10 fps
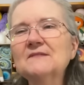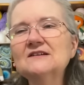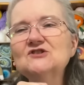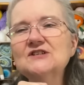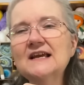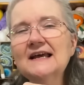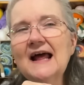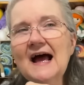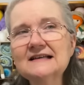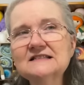She had
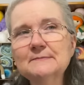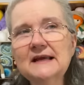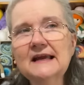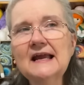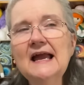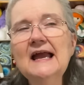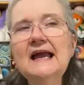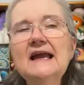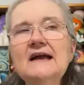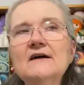asked me
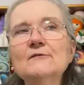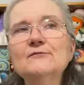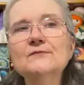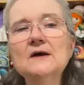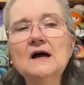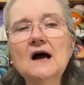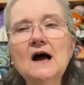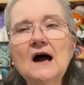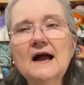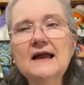if
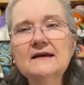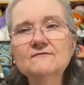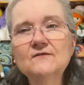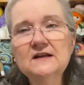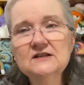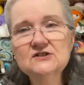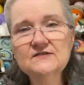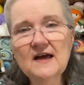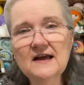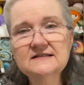I had finished
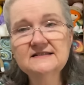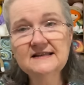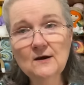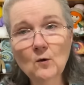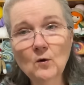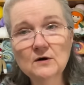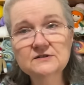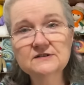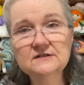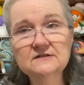that
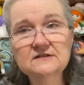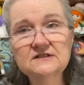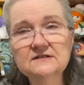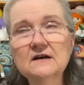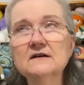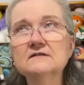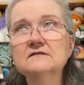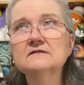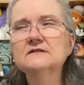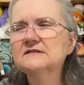seahorse and,
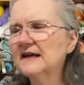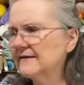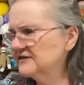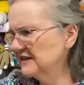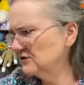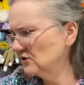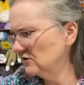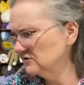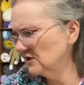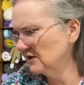does it have sea
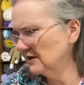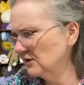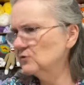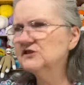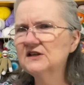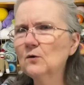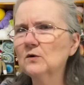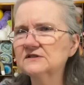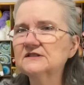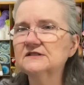turtles on it? No,
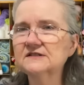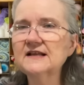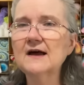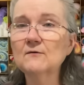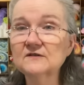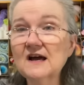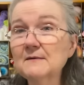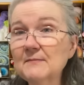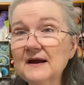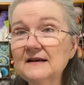seahorses. That
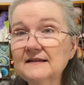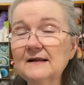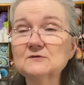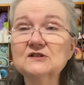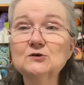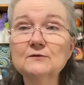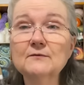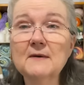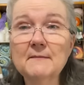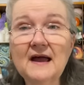diamond painting that I was going to do for
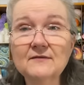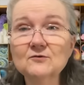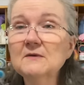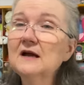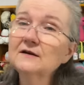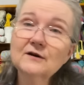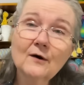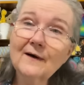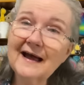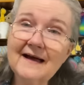my bathroom.
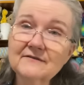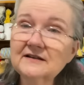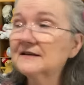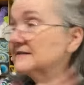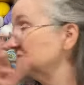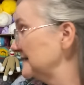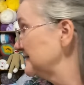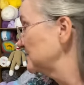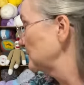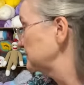No, I haven't. It's
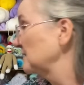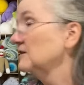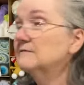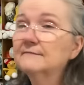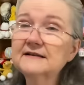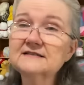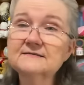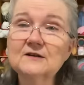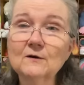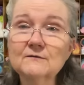over there. It's
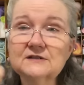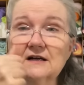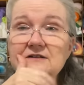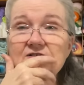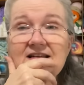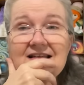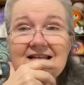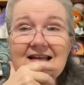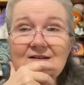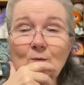still over there. So I need to
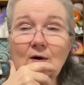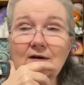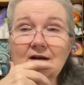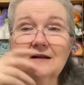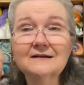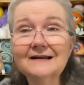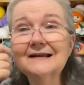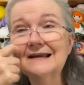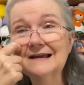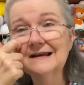get working on it
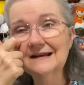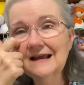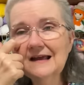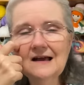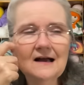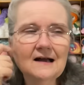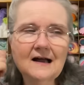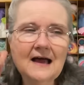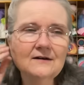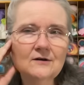again.
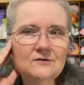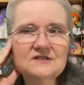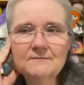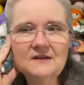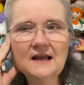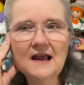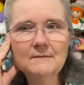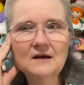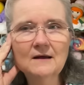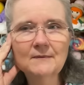I don't know. Something
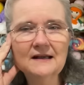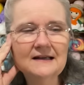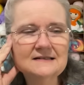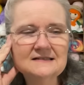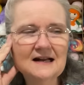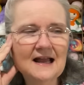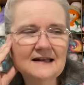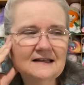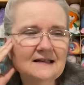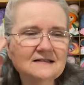came up, I guess, and I had
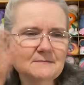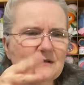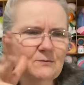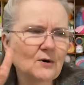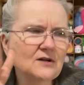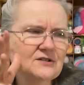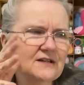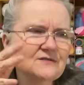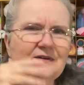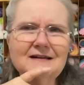to get some other
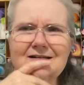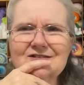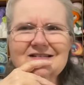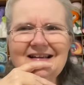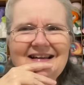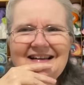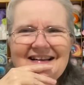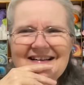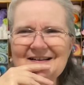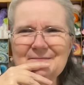projects finished.
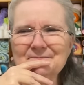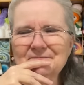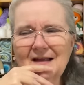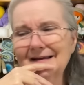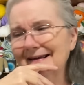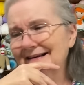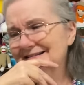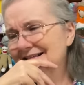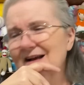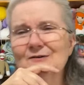I
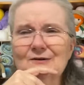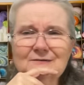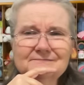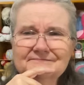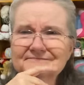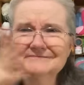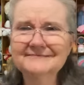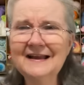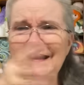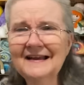guess. I
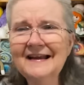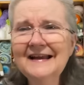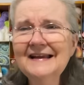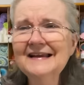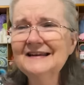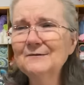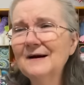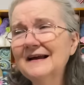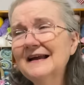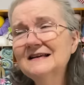don't know.
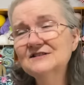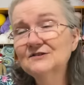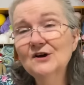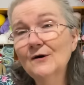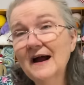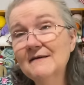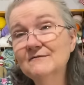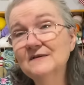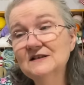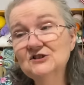Anyway, so no, I haven't
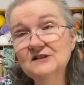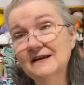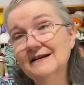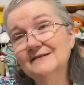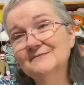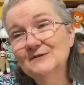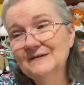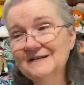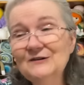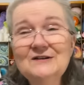finished it yet.
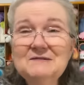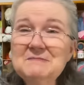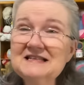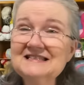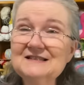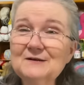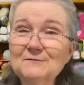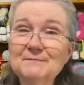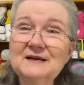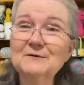You didn't miss the
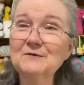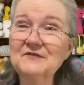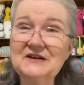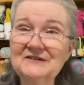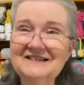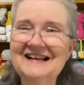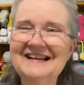big reveal.